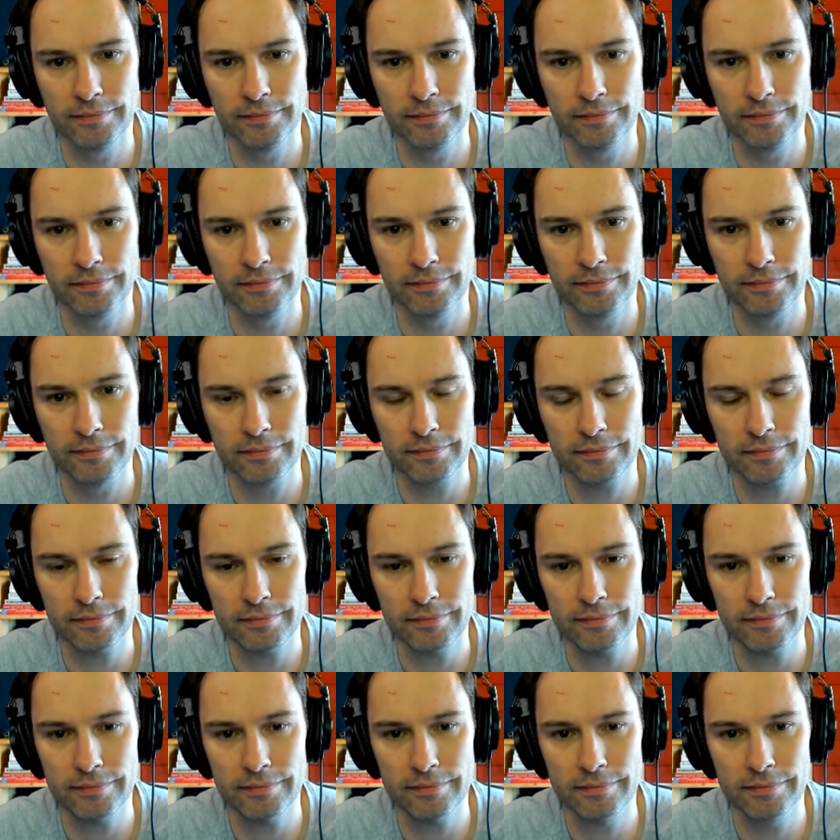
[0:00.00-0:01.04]

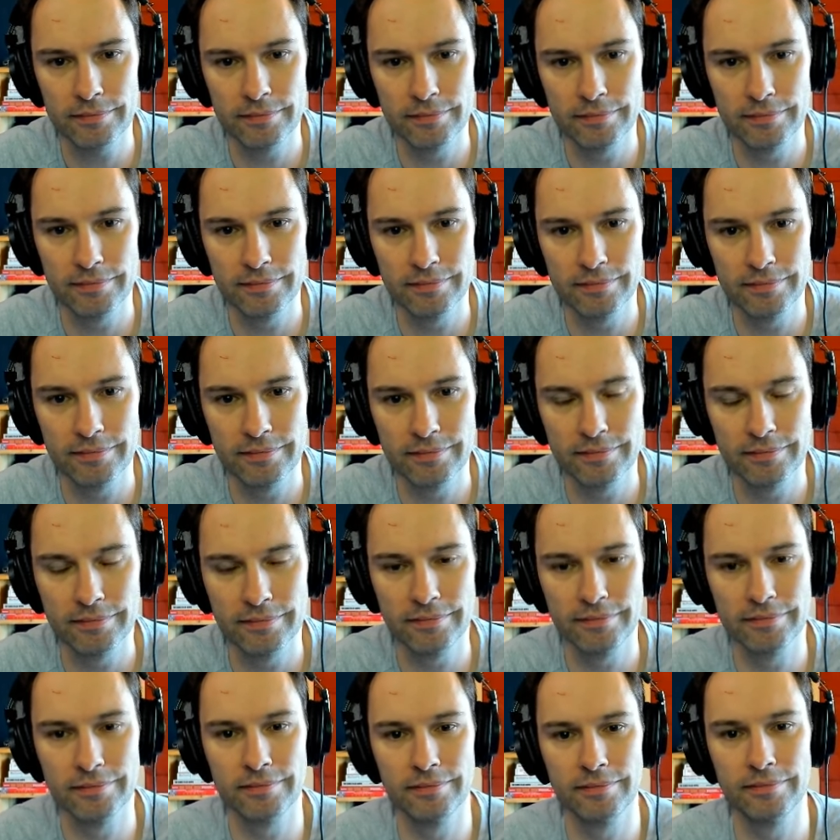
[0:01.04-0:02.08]

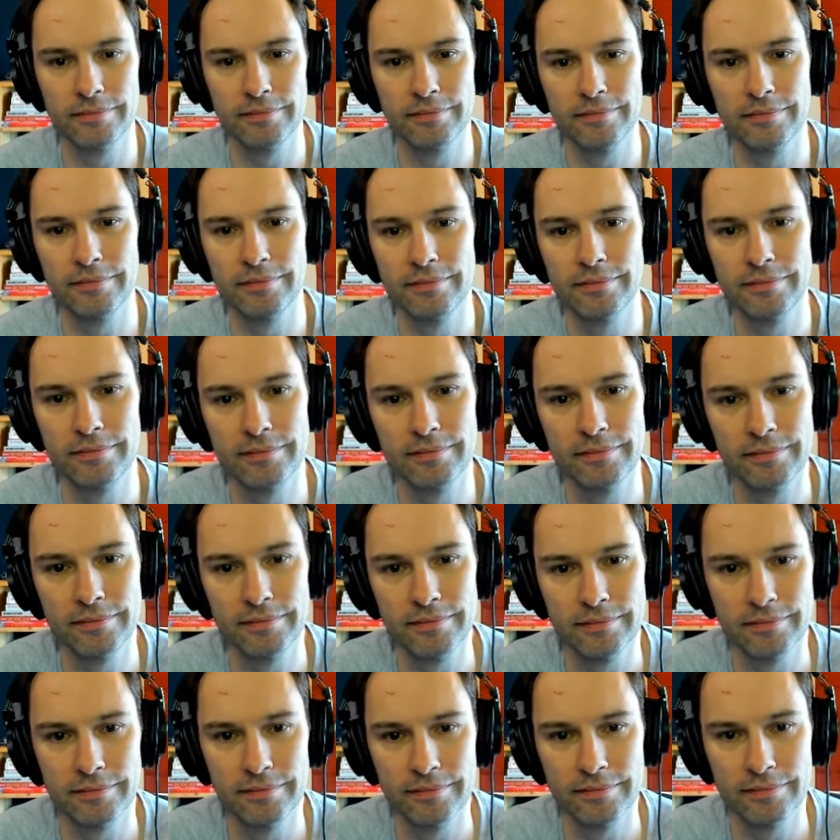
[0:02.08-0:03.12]

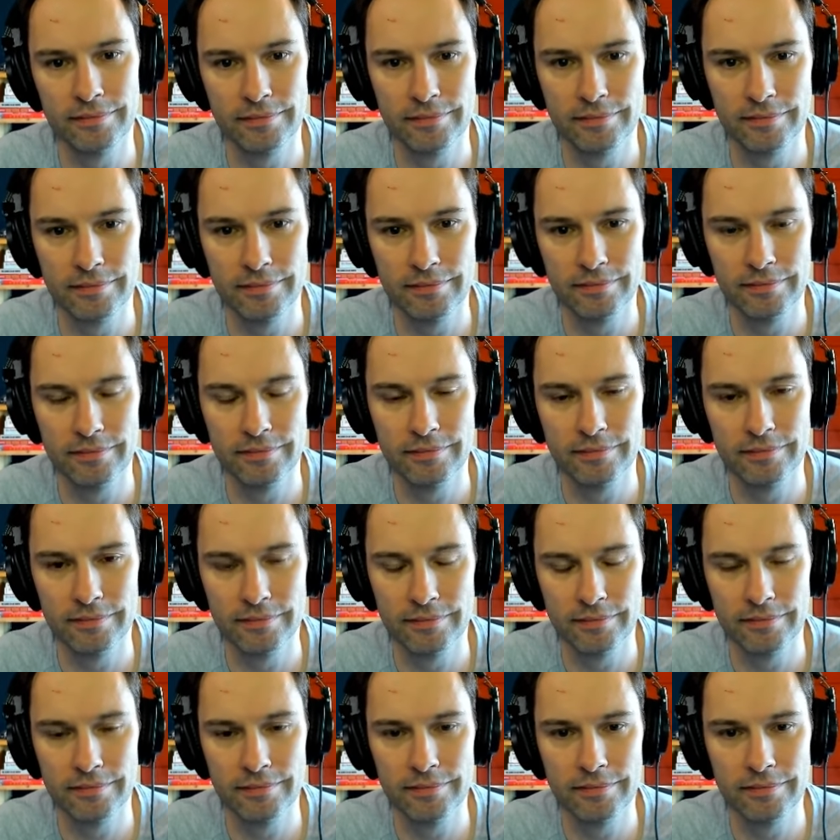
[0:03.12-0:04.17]
(not speaking)